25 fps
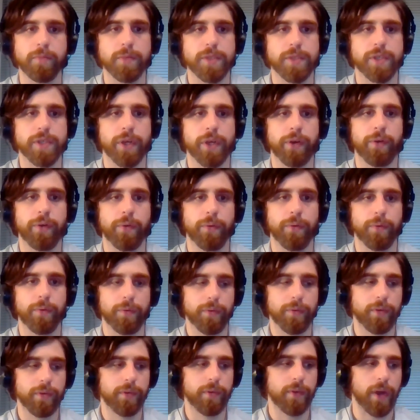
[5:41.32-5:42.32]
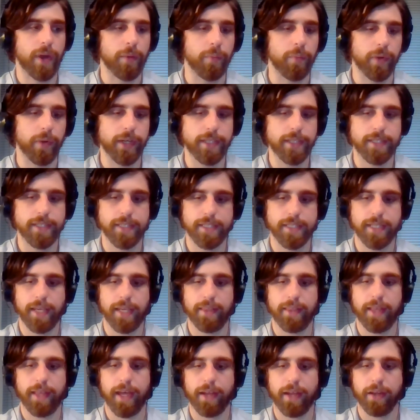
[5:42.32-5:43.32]
So I wanted to say
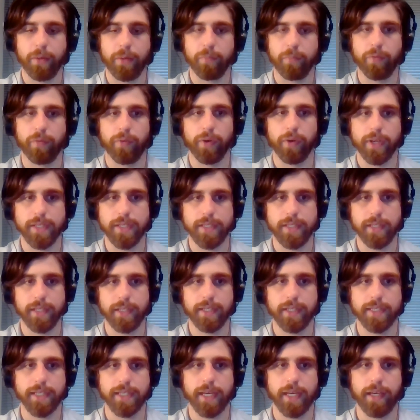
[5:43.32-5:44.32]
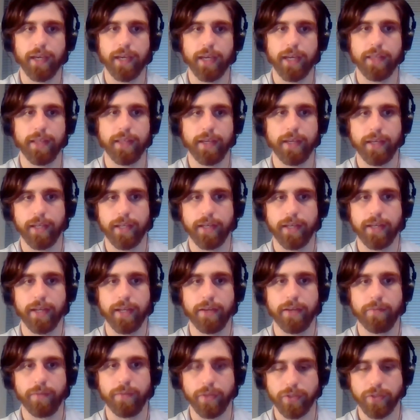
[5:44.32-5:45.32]
that up front because I think it
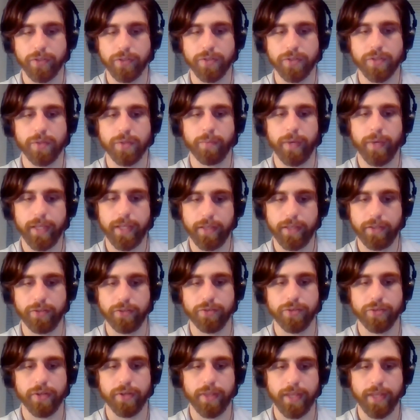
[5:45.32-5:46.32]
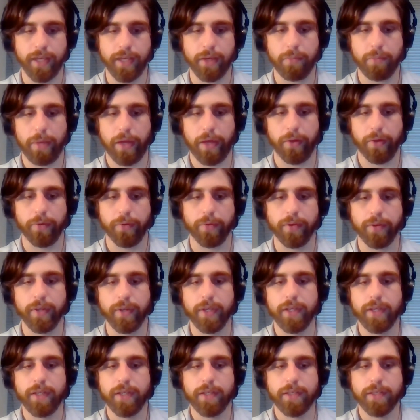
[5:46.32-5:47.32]
kind of filters the way that you should think about
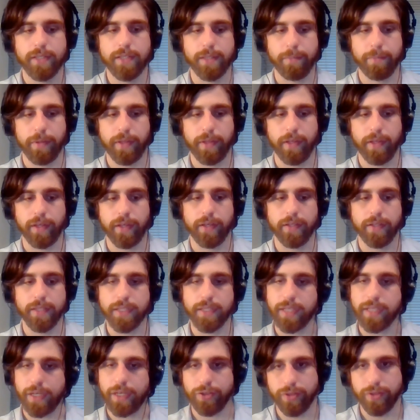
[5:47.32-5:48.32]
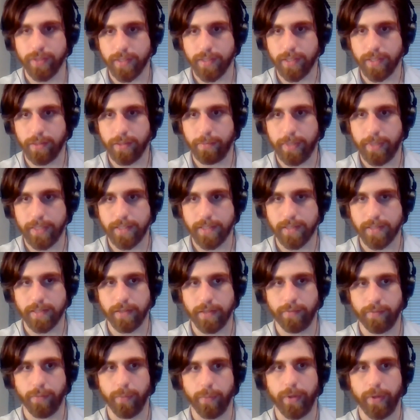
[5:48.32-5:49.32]
some of the discussions and debates and
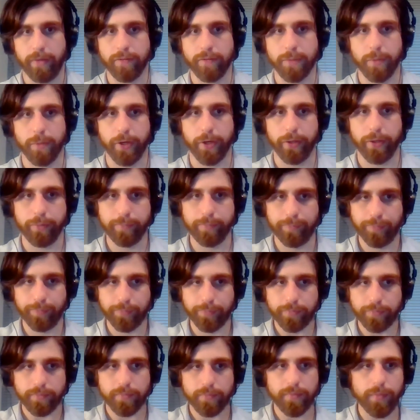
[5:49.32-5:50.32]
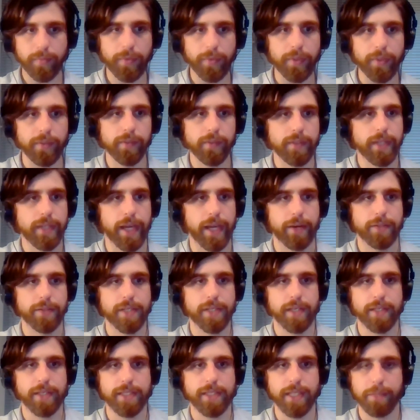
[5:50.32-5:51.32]
stuff that we'll have tomorrow. Now,
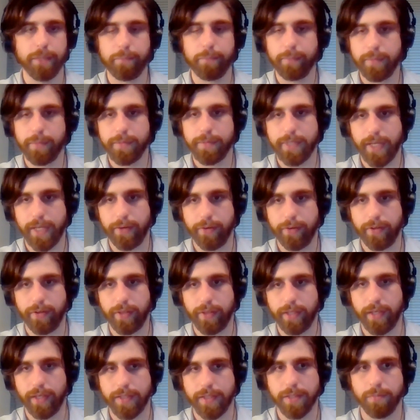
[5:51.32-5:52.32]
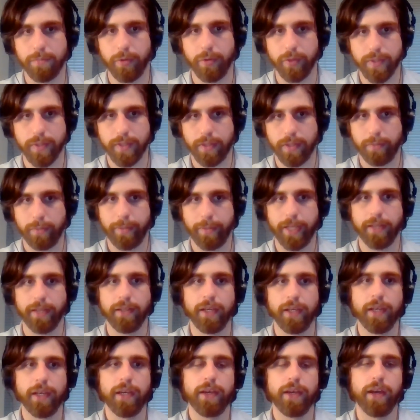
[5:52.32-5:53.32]
to dig down into the nuts and bolts a little bit,
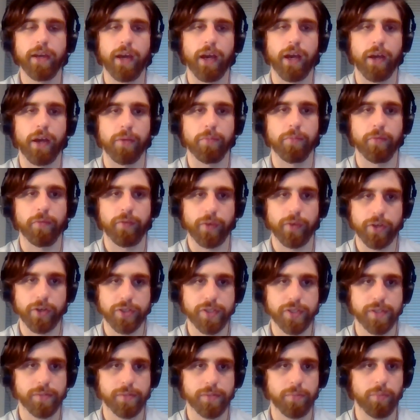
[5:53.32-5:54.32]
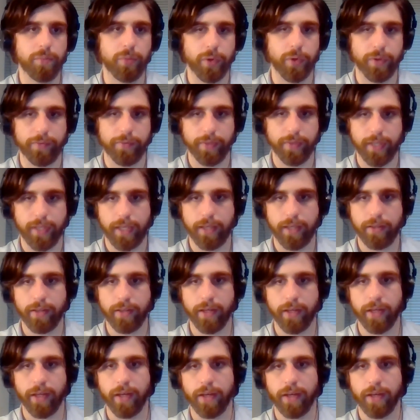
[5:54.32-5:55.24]
first, briefly,